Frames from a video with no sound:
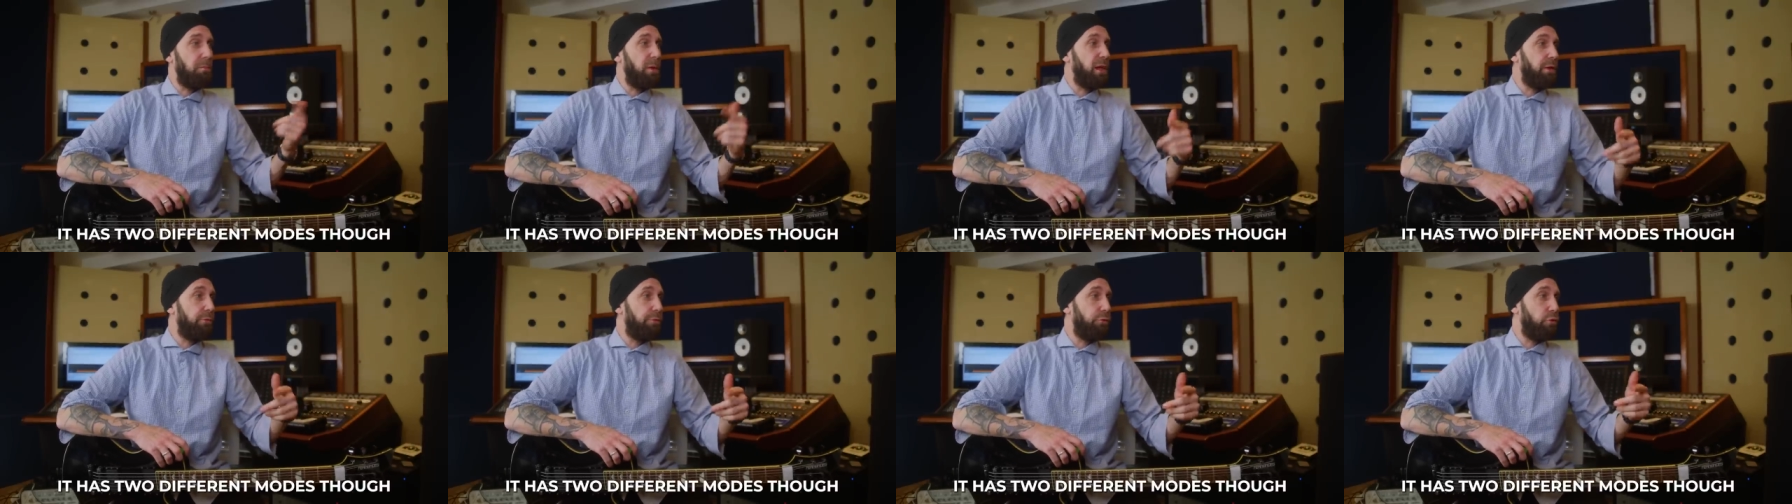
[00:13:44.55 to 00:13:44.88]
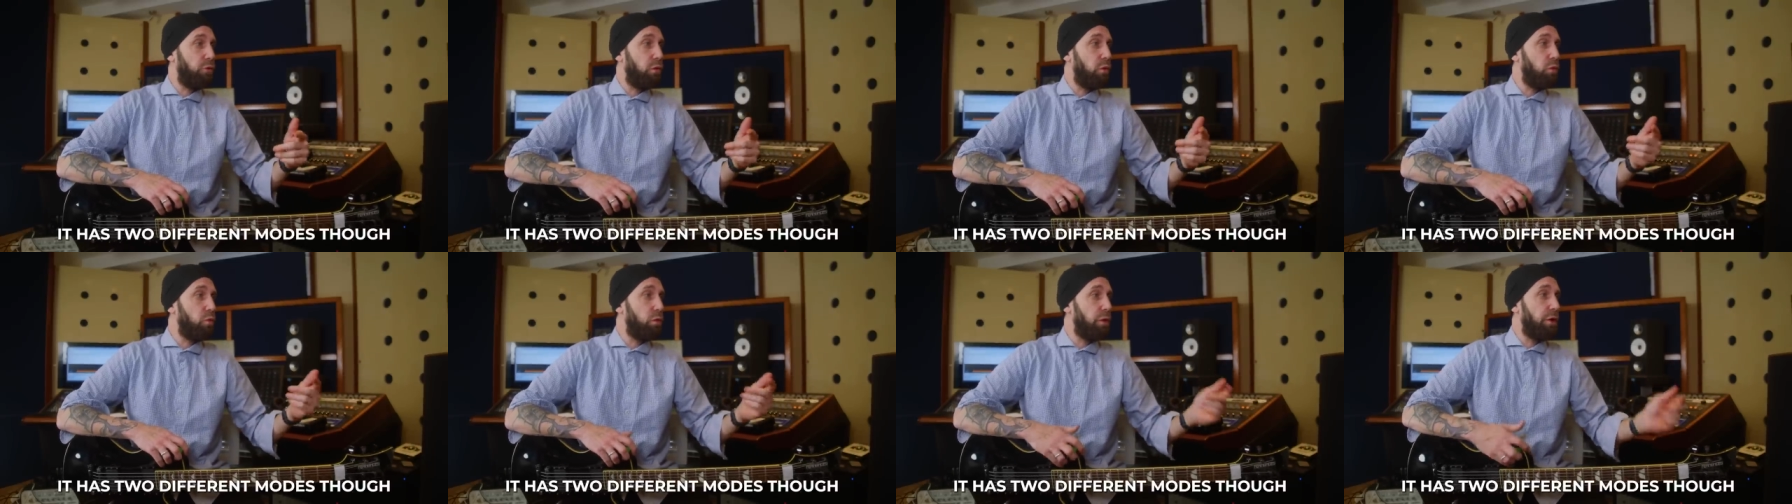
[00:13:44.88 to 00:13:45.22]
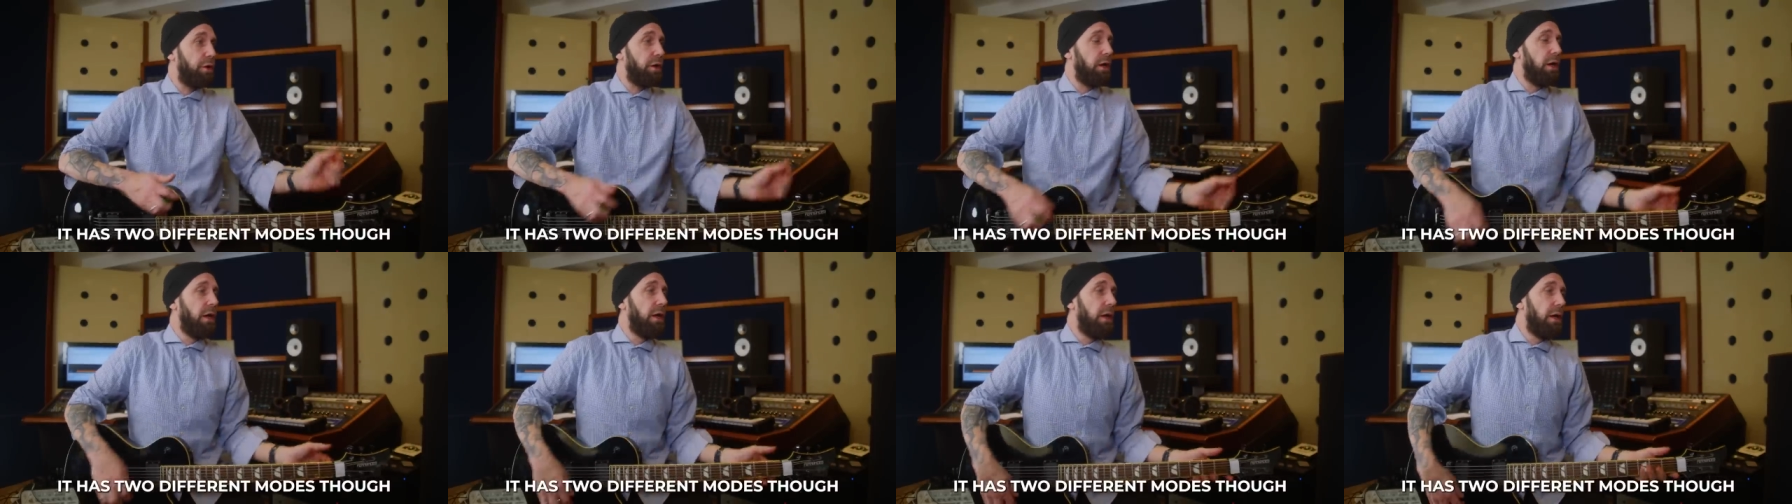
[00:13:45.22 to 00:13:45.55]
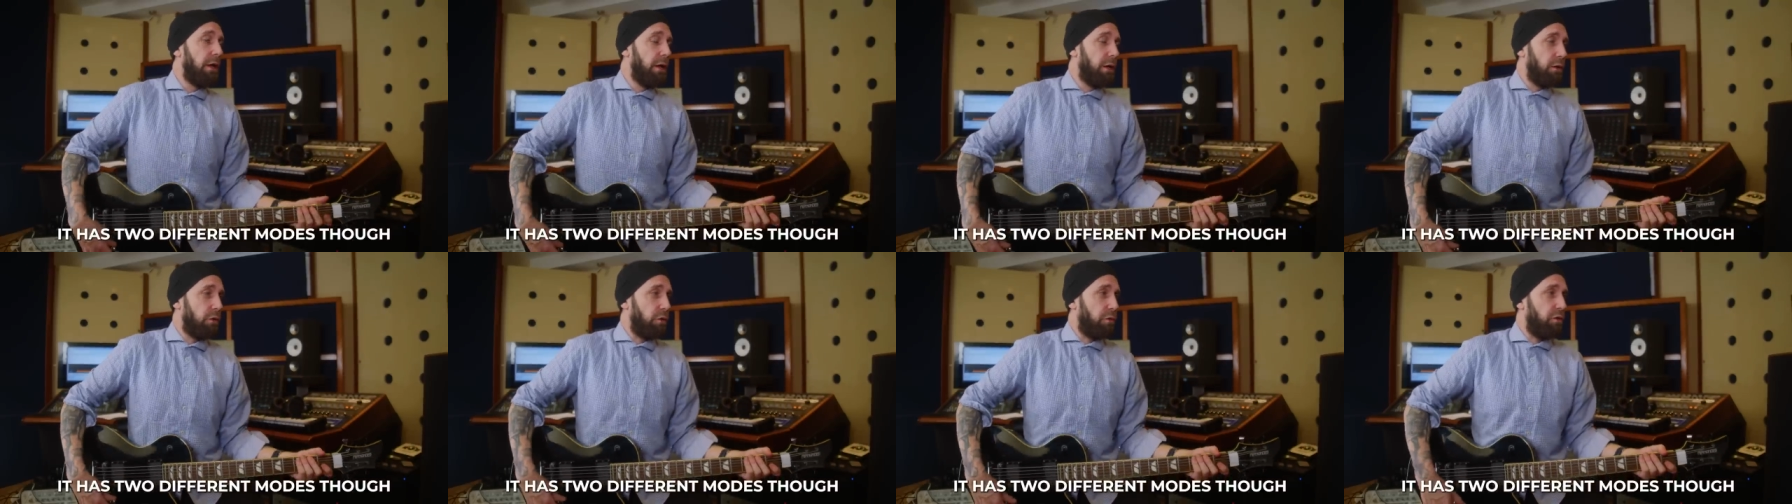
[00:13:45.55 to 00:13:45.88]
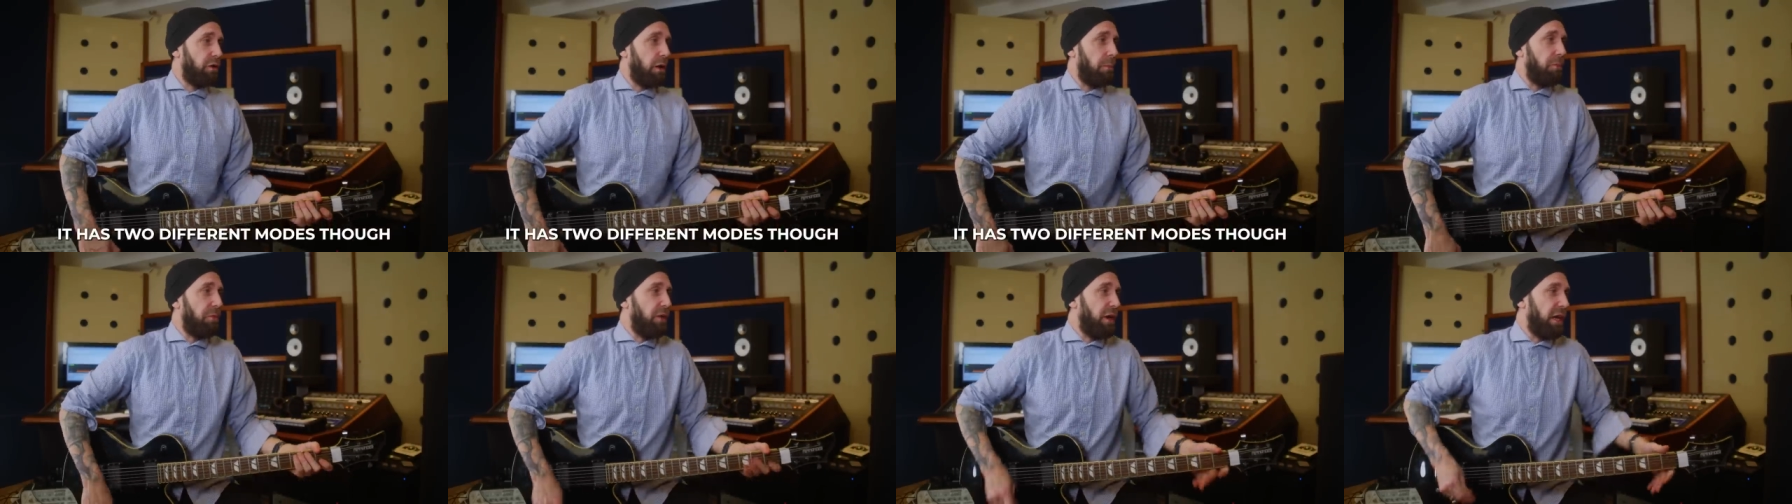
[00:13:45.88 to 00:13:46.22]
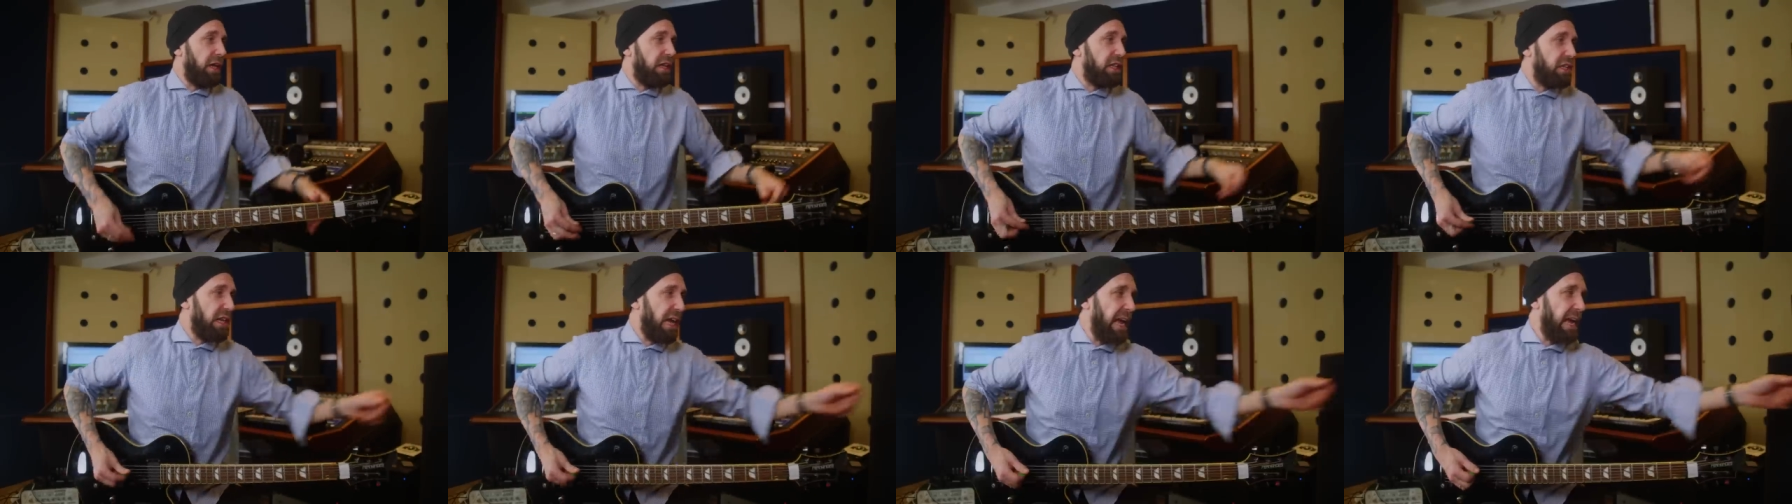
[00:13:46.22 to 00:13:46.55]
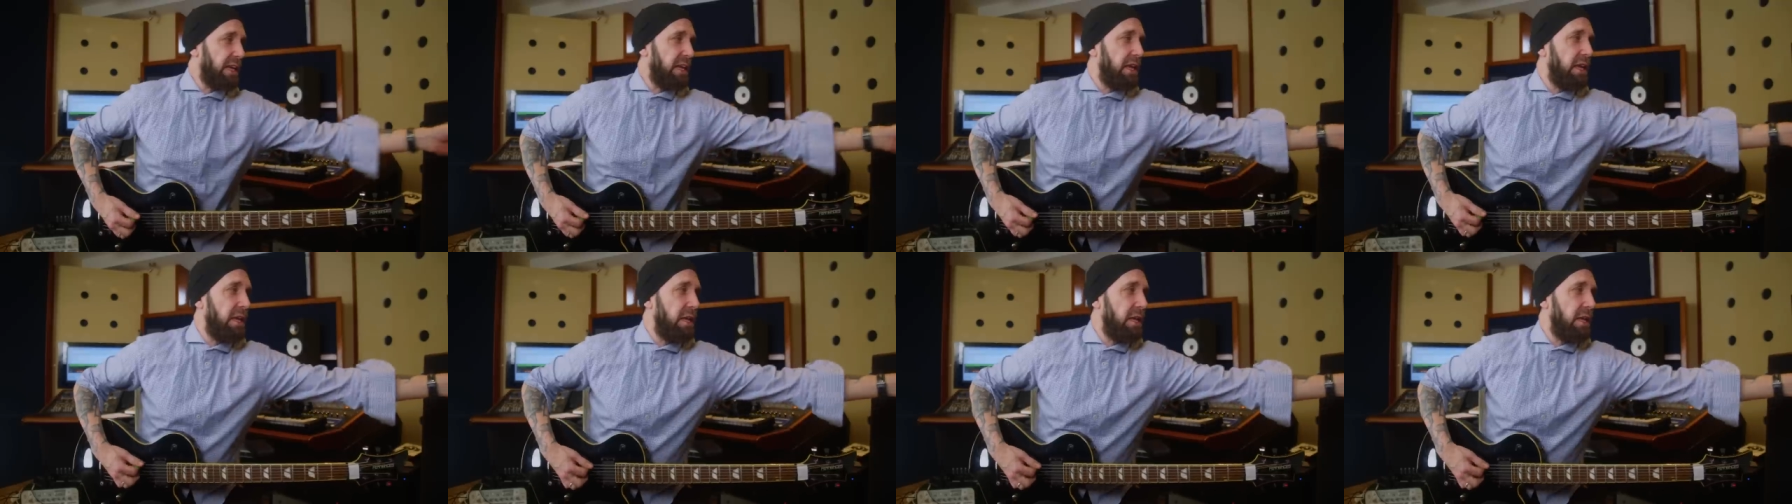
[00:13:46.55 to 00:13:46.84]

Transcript: mid-forward, to something attacky,